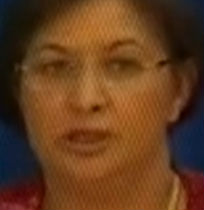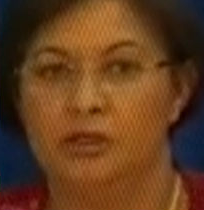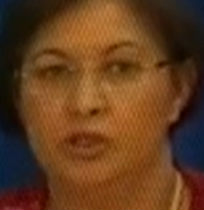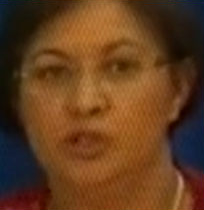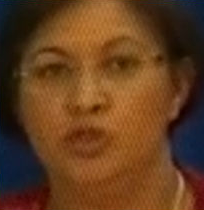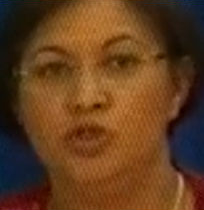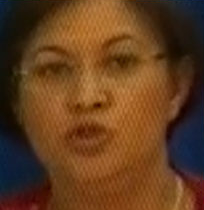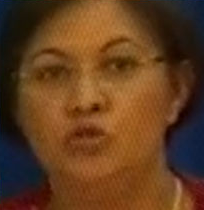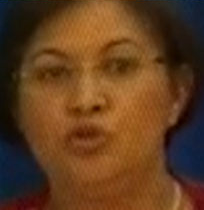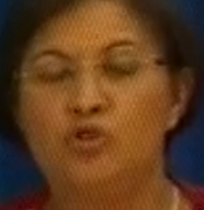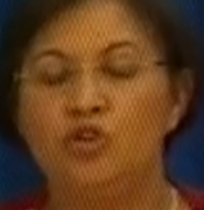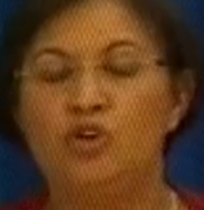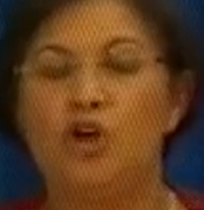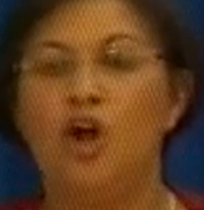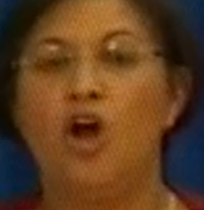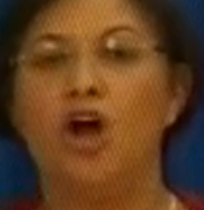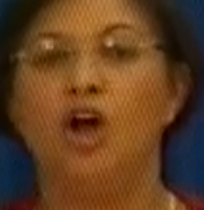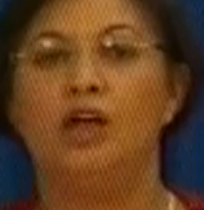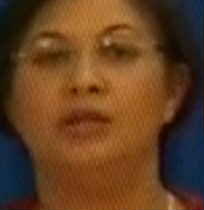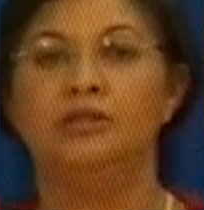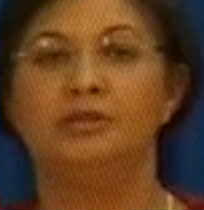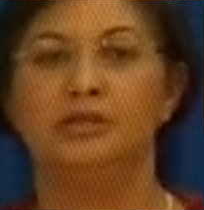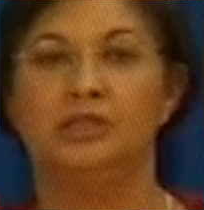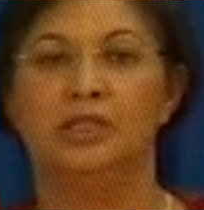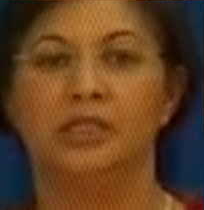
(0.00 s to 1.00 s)
You
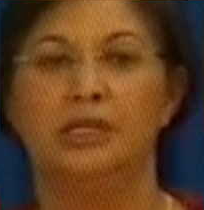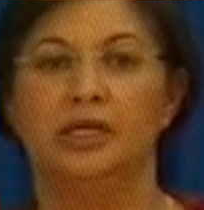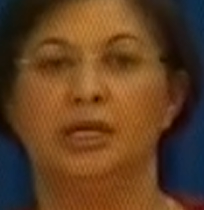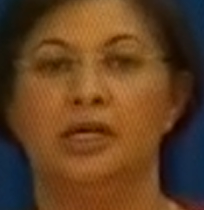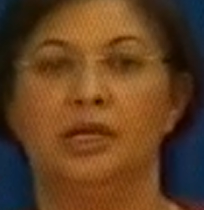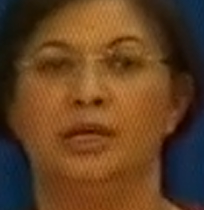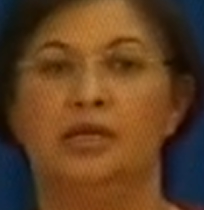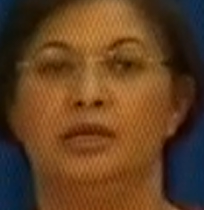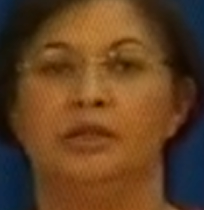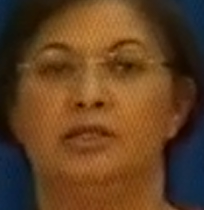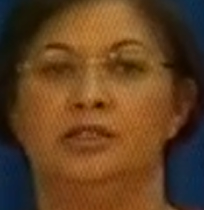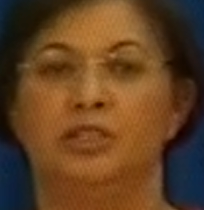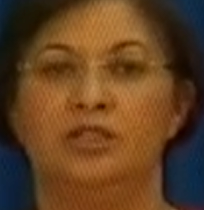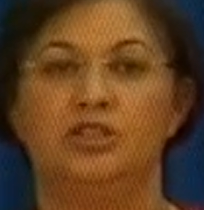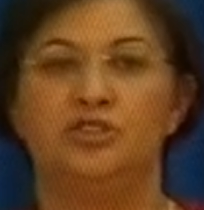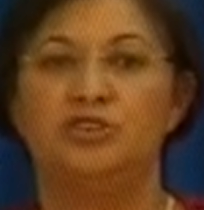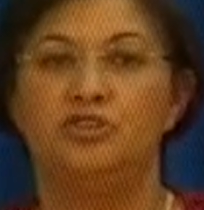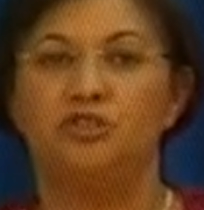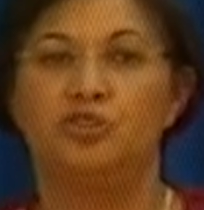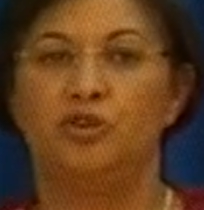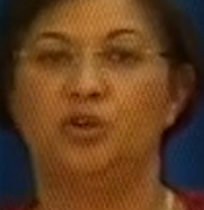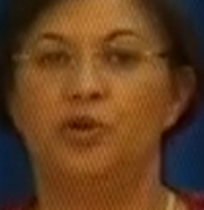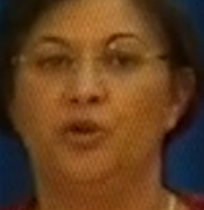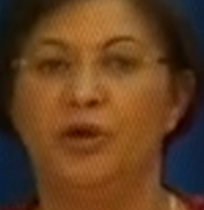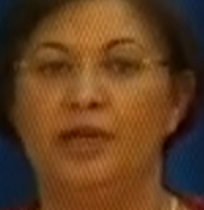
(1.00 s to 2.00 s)
can't
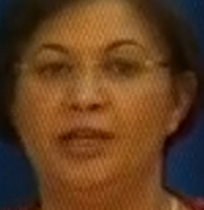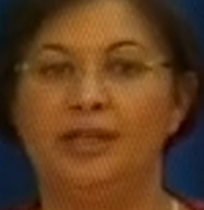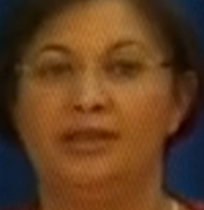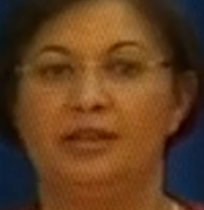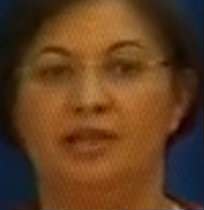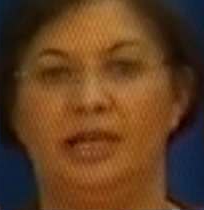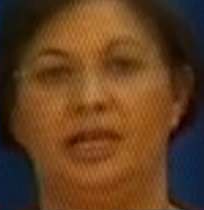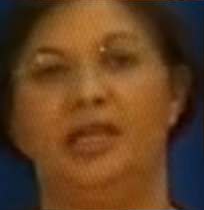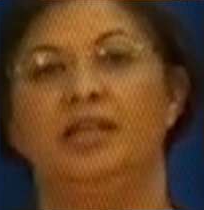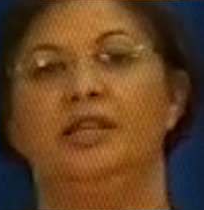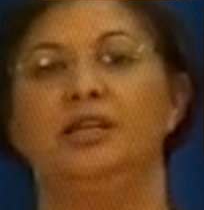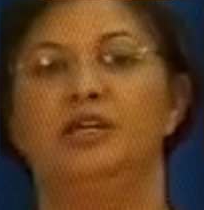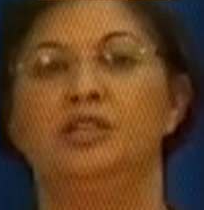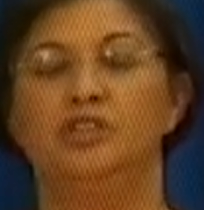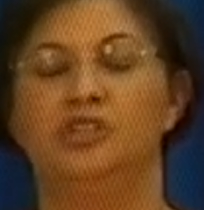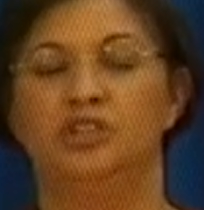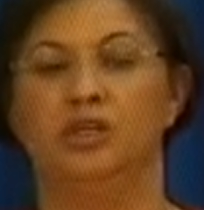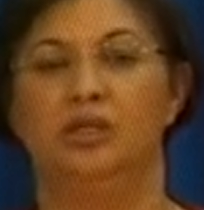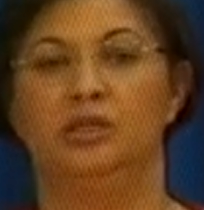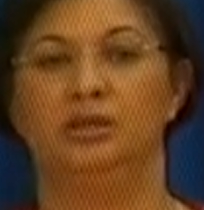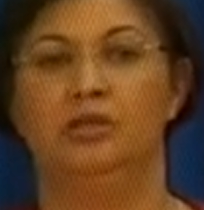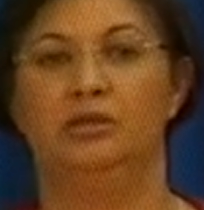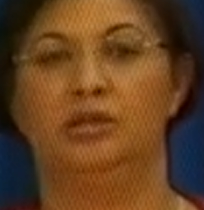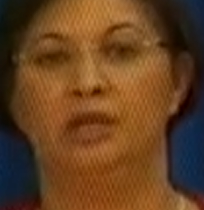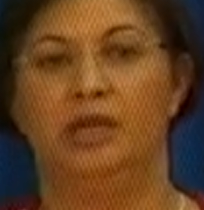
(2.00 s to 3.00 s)
destroy the energy.
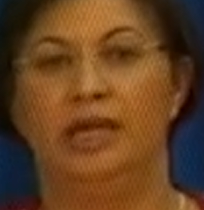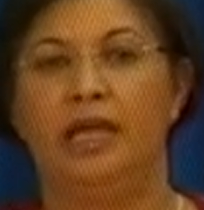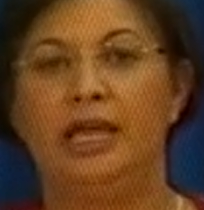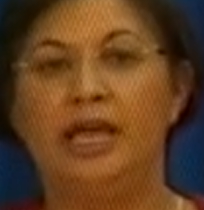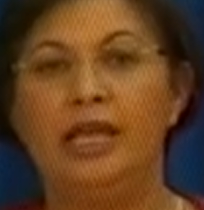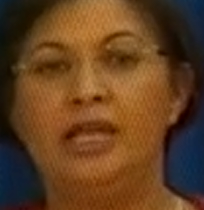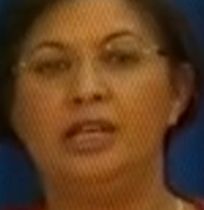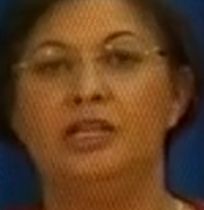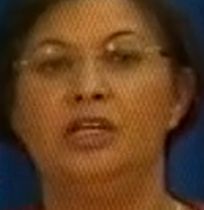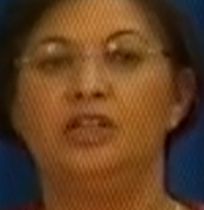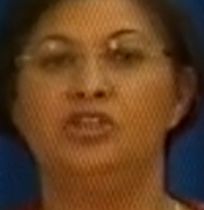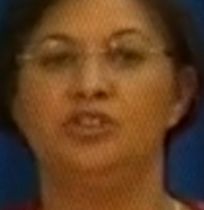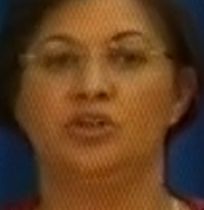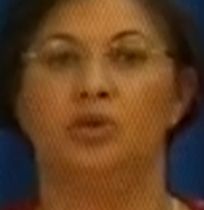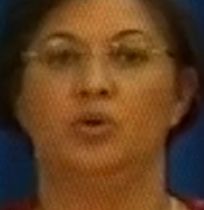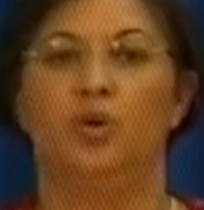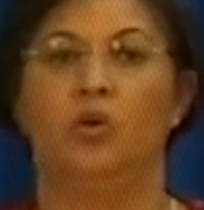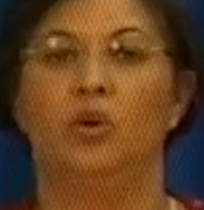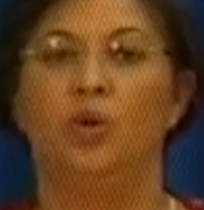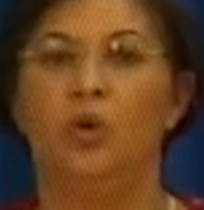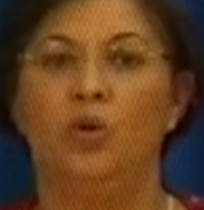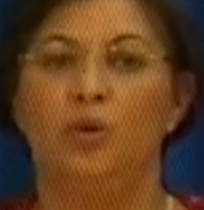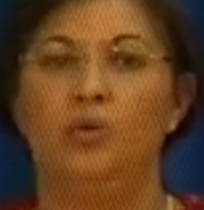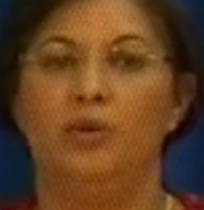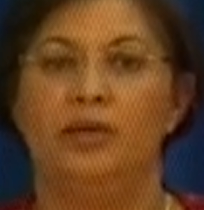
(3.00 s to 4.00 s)
The energy
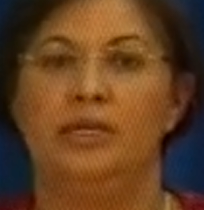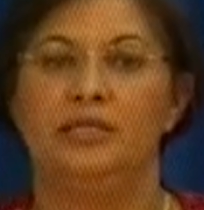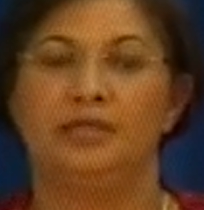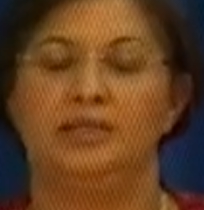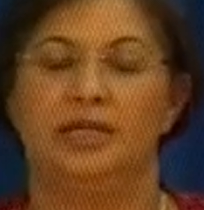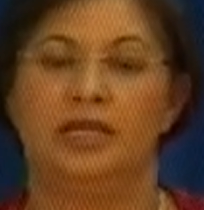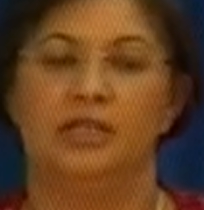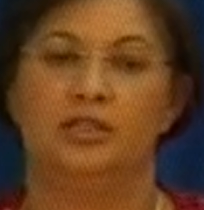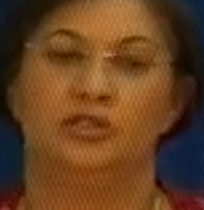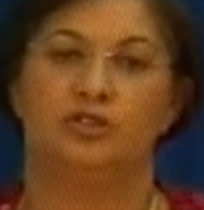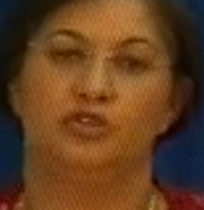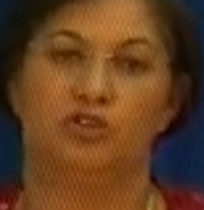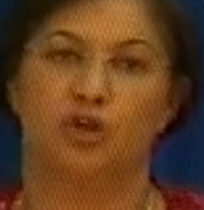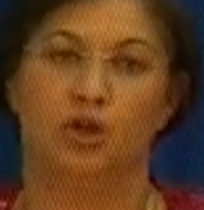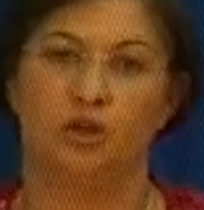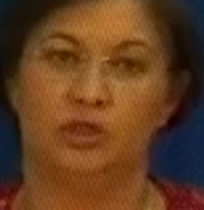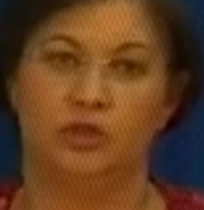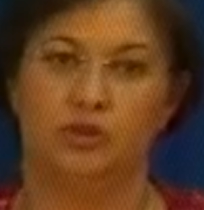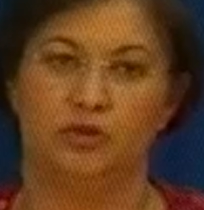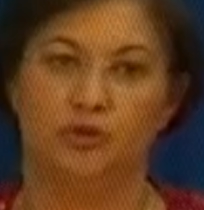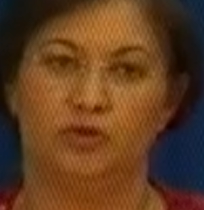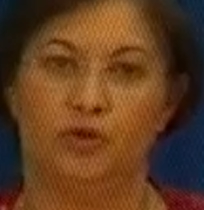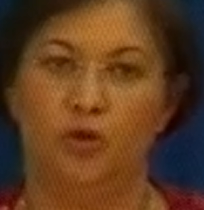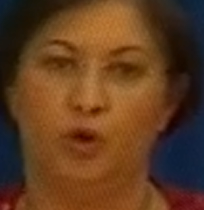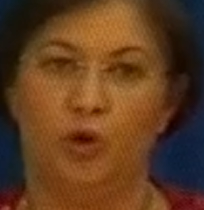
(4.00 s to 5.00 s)
always gets
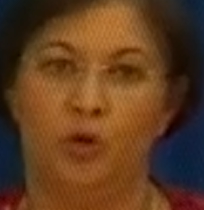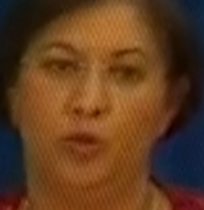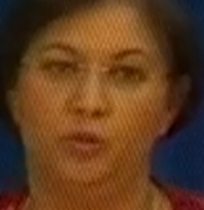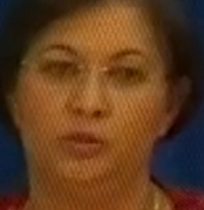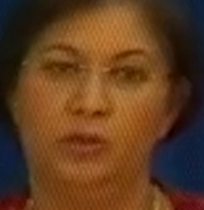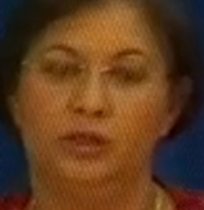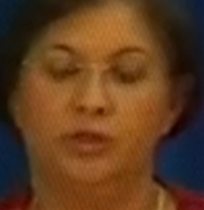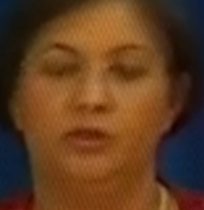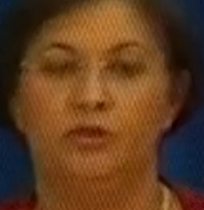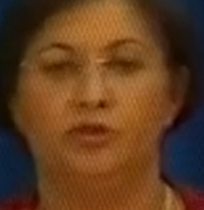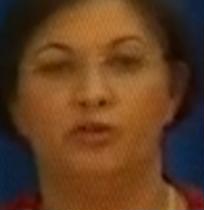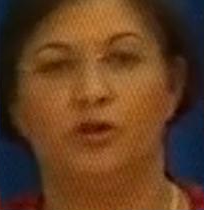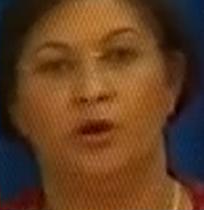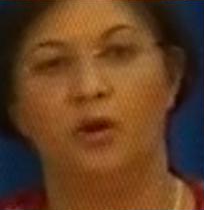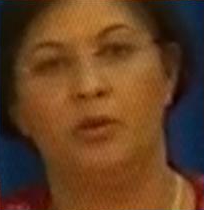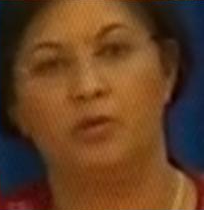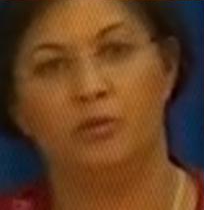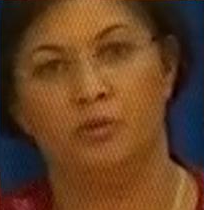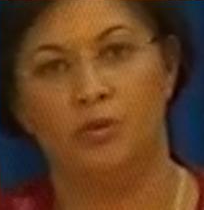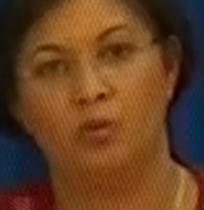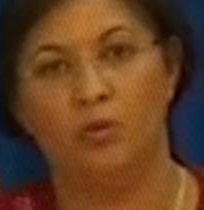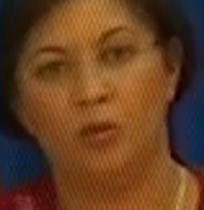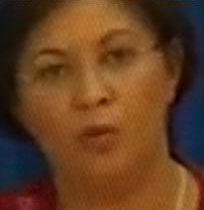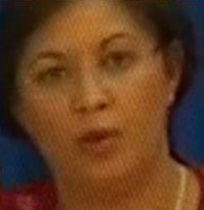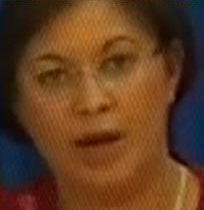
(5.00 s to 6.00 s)
transformed from
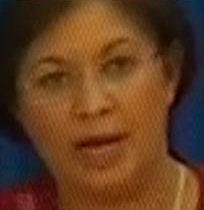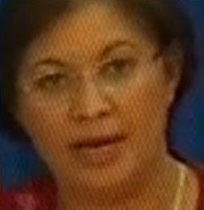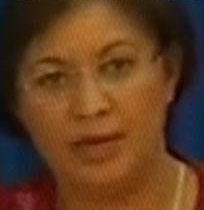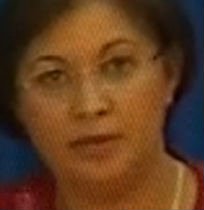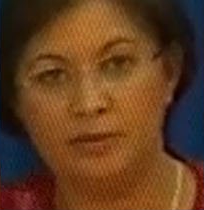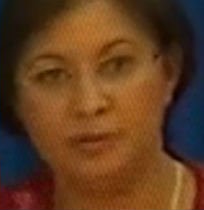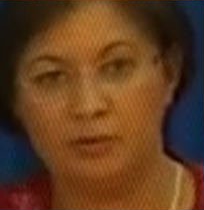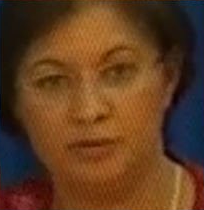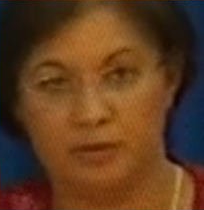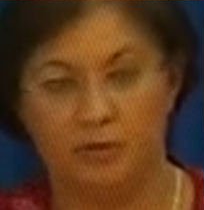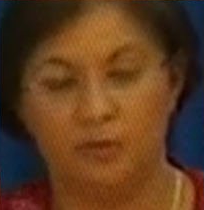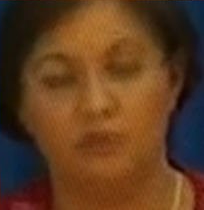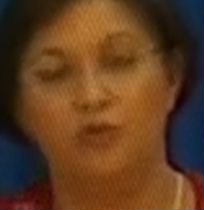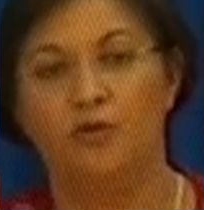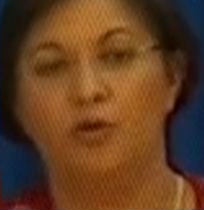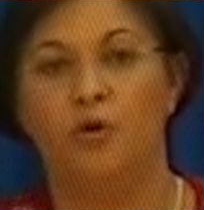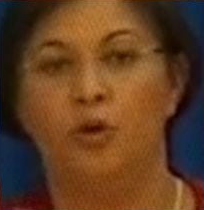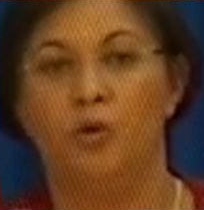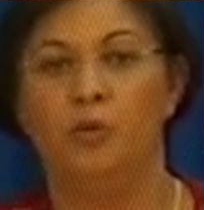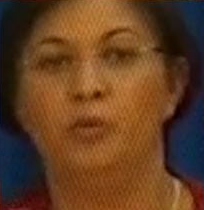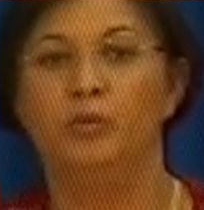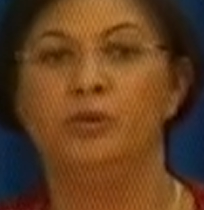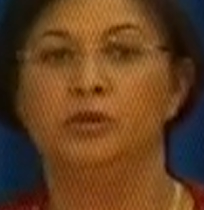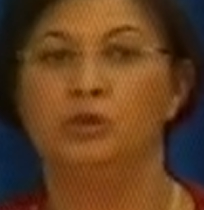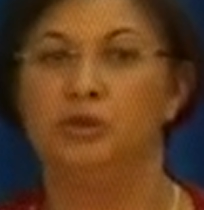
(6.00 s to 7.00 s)
one
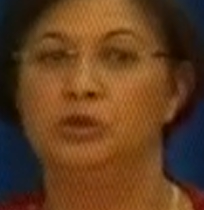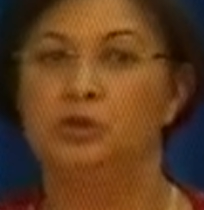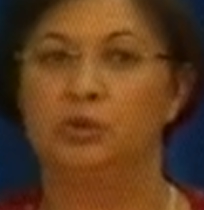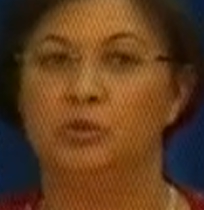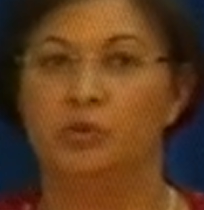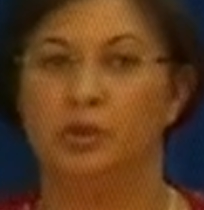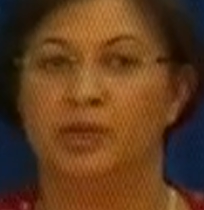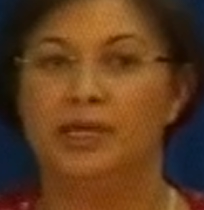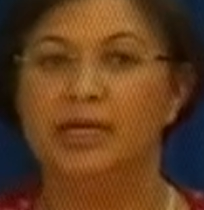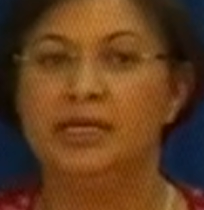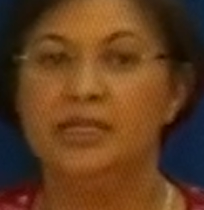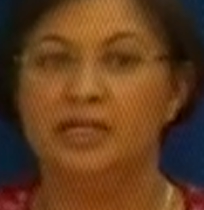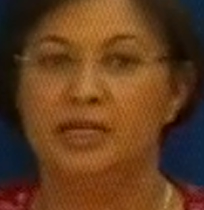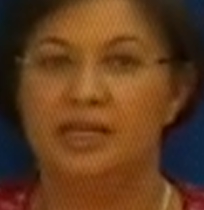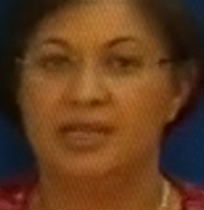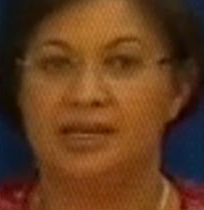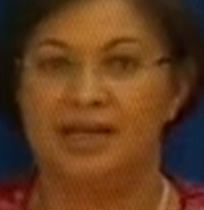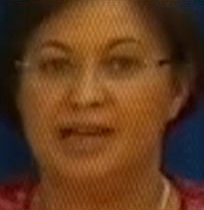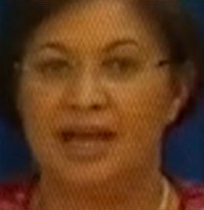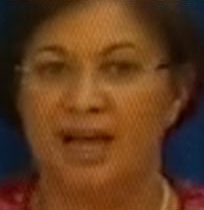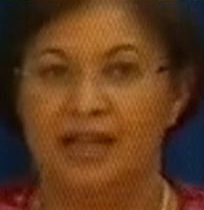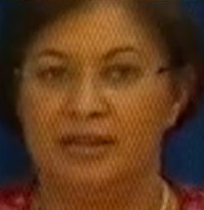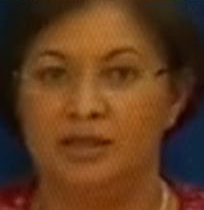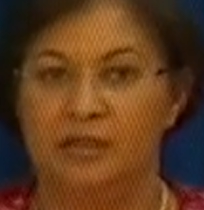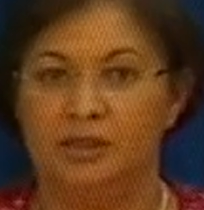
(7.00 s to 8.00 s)
form to
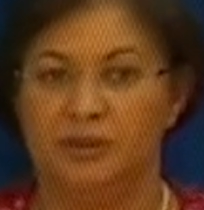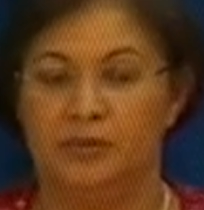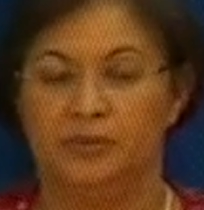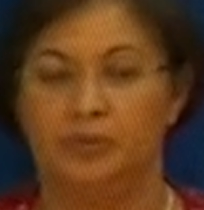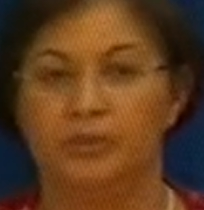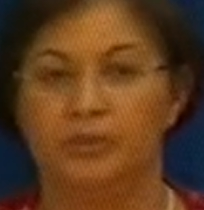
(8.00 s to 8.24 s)
another.